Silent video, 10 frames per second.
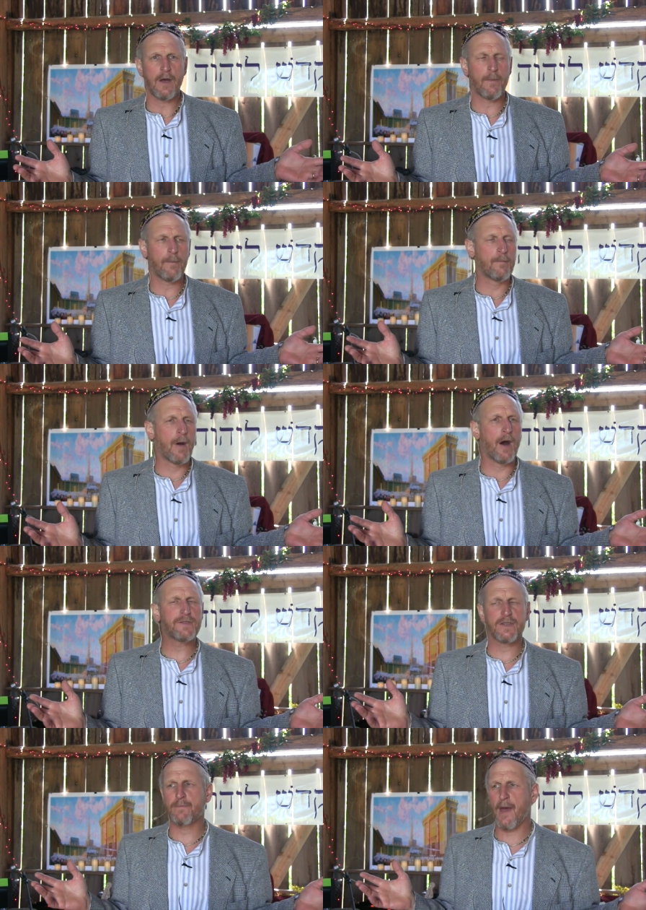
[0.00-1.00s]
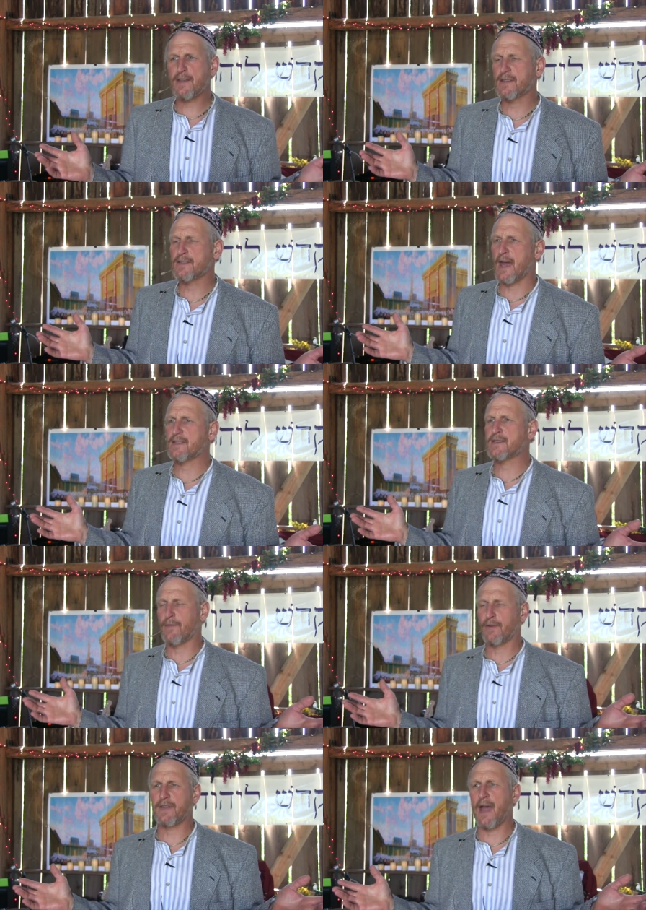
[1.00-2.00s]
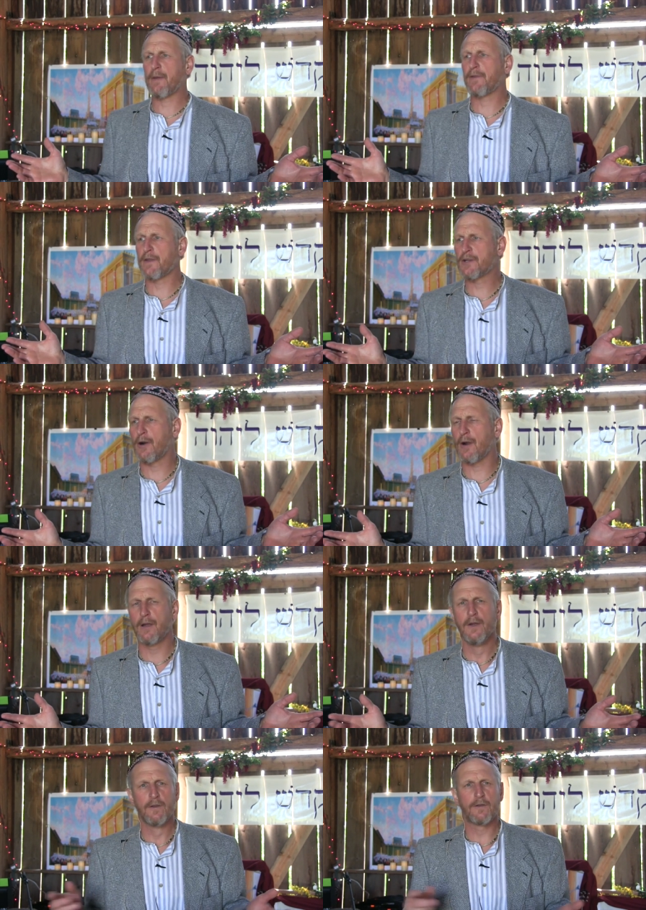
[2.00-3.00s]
Uh, Moses mentions that several times in the Torah.